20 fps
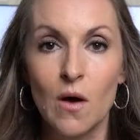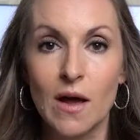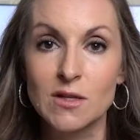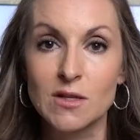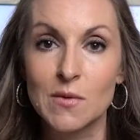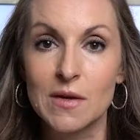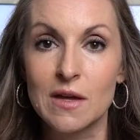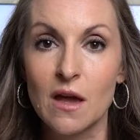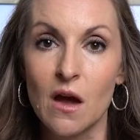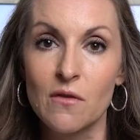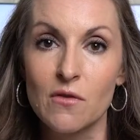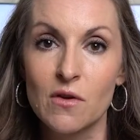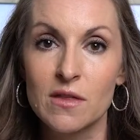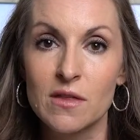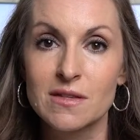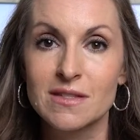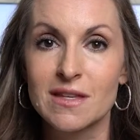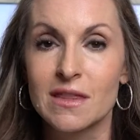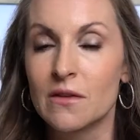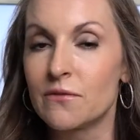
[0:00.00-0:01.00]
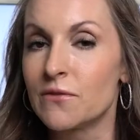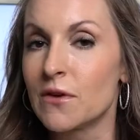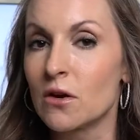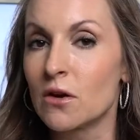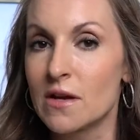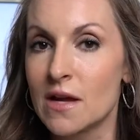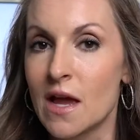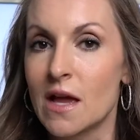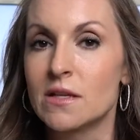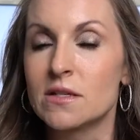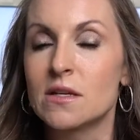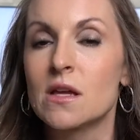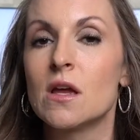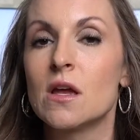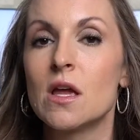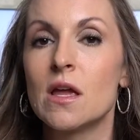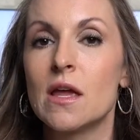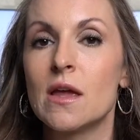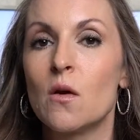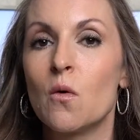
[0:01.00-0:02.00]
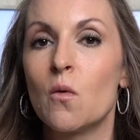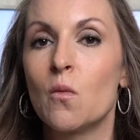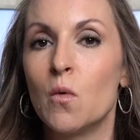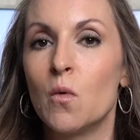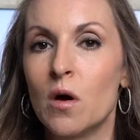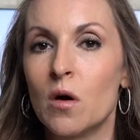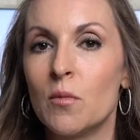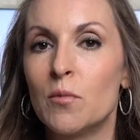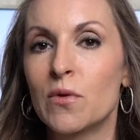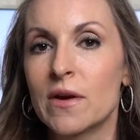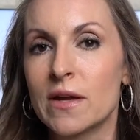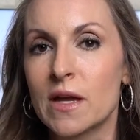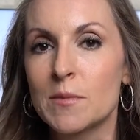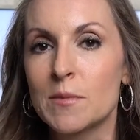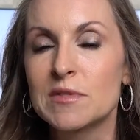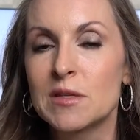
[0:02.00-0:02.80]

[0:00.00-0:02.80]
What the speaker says: as we cover this at the very end, we'll bring up